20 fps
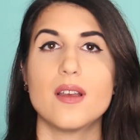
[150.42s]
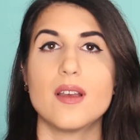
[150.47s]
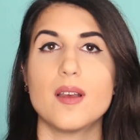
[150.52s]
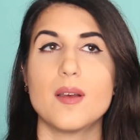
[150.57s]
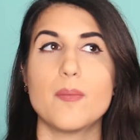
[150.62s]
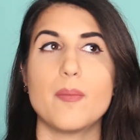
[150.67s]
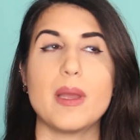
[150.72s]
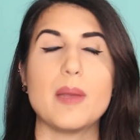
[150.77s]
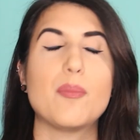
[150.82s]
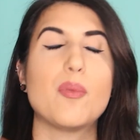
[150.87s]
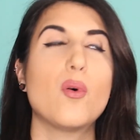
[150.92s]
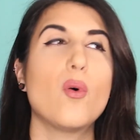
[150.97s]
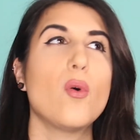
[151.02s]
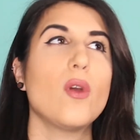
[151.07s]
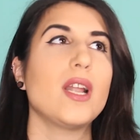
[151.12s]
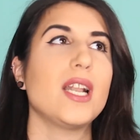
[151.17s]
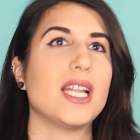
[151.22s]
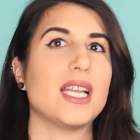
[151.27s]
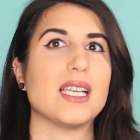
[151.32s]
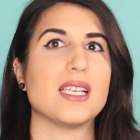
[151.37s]
My point
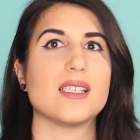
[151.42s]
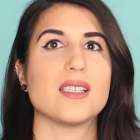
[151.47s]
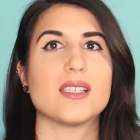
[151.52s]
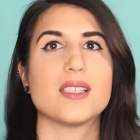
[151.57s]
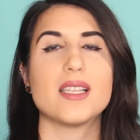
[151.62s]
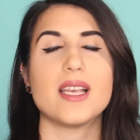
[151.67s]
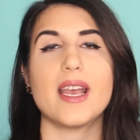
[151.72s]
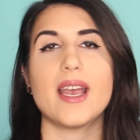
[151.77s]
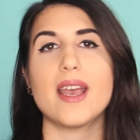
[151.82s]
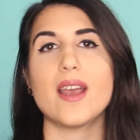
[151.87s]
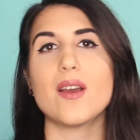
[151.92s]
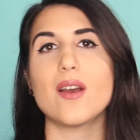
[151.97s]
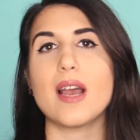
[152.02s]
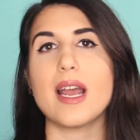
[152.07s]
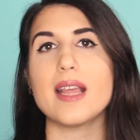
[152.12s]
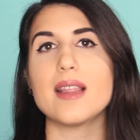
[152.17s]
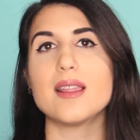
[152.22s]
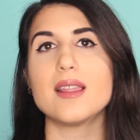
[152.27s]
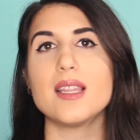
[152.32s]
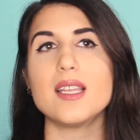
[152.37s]
is that I
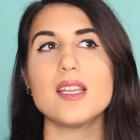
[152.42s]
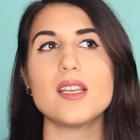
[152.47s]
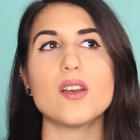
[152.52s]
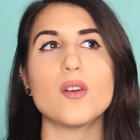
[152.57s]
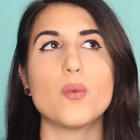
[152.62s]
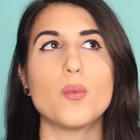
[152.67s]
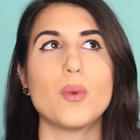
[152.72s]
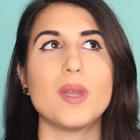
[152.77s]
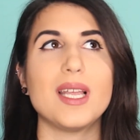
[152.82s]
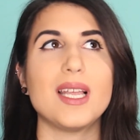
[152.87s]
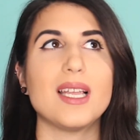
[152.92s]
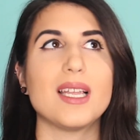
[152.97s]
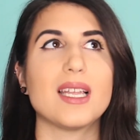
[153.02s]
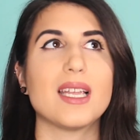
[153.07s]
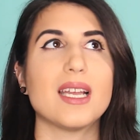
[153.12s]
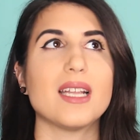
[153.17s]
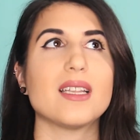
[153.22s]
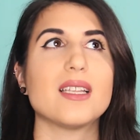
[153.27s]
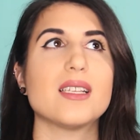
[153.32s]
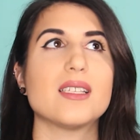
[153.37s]
think we
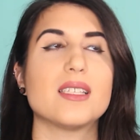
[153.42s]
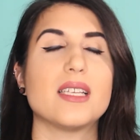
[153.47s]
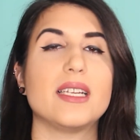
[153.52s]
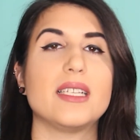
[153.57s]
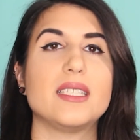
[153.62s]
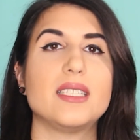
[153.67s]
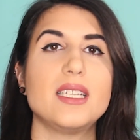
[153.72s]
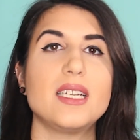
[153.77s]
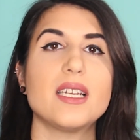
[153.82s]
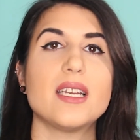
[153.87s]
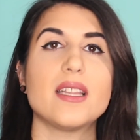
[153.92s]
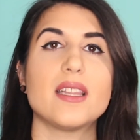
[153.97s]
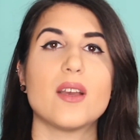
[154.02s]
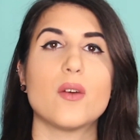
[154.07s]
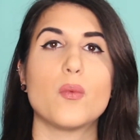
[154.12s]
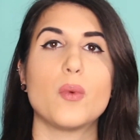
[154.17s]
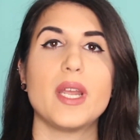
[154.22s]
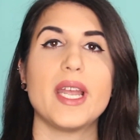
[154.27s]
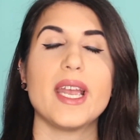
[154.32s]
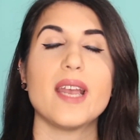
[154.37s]
get this idea that
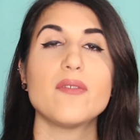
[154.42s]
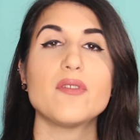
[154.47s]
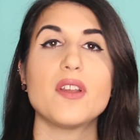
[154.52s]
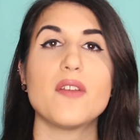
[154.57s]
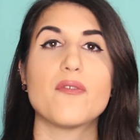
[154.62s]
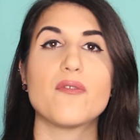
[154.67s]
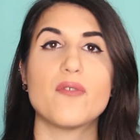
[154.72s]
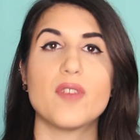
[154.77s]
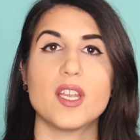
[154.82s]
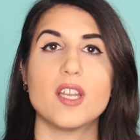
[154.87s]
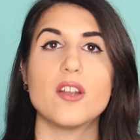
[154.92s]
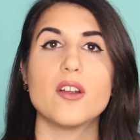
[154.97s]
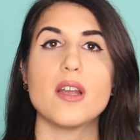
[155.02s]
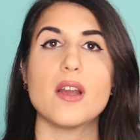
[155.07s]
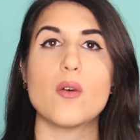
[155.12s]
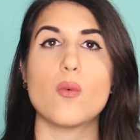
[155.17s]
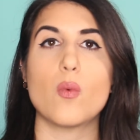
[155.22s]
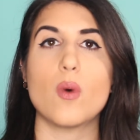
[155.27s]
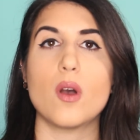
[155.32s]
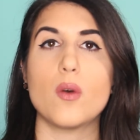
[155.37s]
we have to figure out
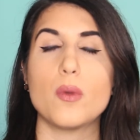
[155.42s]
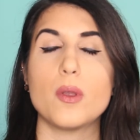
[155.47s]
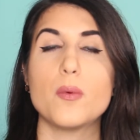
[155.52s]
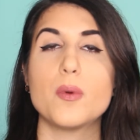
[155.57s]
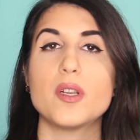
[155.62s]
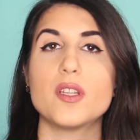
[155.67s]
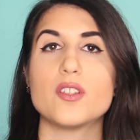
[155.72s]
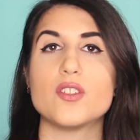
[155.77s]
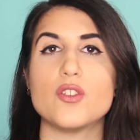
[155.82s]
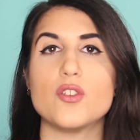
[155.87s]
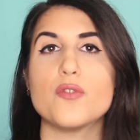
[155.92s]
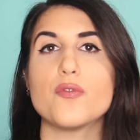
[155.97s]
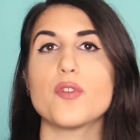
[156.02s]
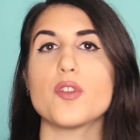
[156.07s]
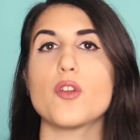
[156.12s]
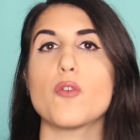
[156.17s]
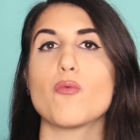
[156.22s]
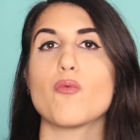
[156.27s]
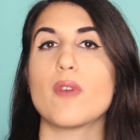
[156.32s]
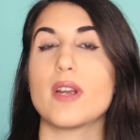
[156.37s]
what we want to do for the
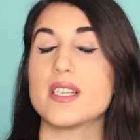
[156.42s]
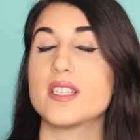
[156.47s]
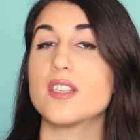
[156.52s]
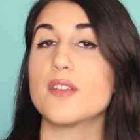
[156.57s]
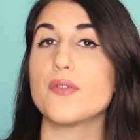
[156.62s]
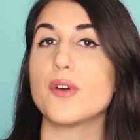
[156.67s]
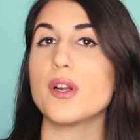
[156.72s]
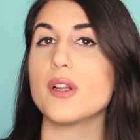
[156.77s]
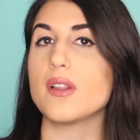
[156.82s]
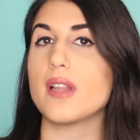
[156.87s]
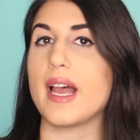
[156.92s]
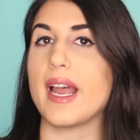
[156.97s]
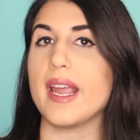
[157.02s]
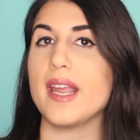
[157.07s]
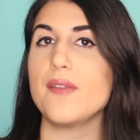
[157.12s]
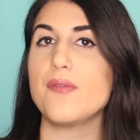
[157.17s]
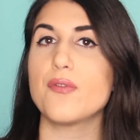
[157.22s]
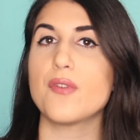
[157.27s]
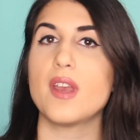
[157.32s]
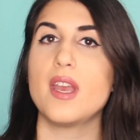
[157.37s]
rest of our
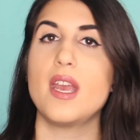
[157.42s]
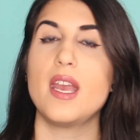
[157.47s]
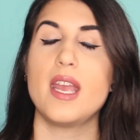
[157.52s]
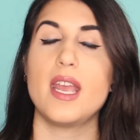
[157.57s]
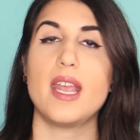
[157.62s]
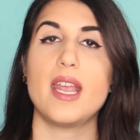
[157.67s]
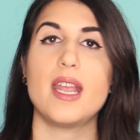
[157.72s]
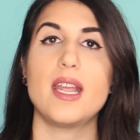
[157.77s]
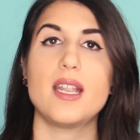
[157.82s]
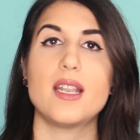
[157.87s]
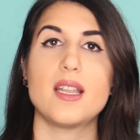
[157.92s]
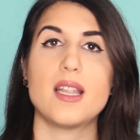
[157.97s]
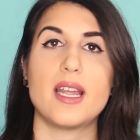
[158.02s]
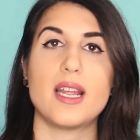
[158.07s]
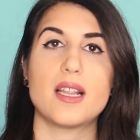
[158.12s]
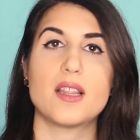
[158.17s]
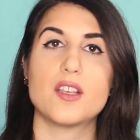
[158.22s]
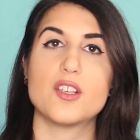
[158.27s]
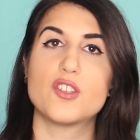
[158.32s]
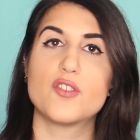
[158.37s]
life in like
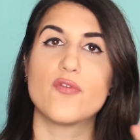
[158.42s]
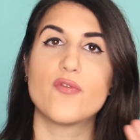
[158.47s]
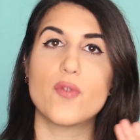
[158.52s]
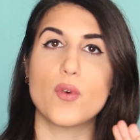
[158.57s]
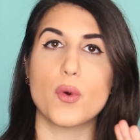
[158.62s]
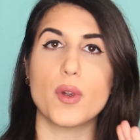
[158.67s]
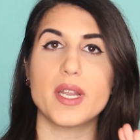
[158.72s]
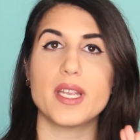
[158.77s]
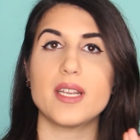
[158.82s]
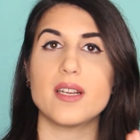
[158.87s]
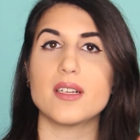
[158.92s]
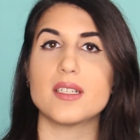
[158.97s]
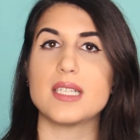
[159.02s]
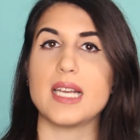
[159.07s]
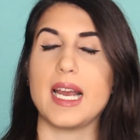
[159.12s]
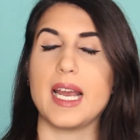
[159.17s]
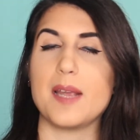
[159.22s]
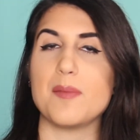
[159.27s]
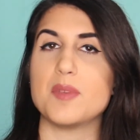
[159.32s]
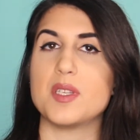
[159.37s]
this 4-year
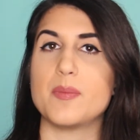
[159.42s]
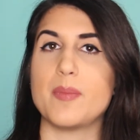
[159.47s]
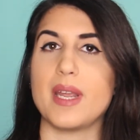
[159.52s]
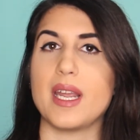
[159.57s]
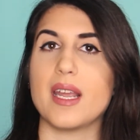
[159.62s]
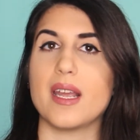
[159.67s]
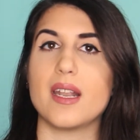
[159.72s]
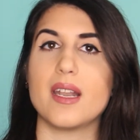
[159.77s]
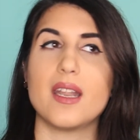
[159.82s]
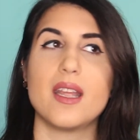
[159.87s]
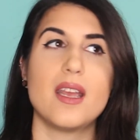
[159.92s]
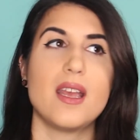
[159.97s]
time span.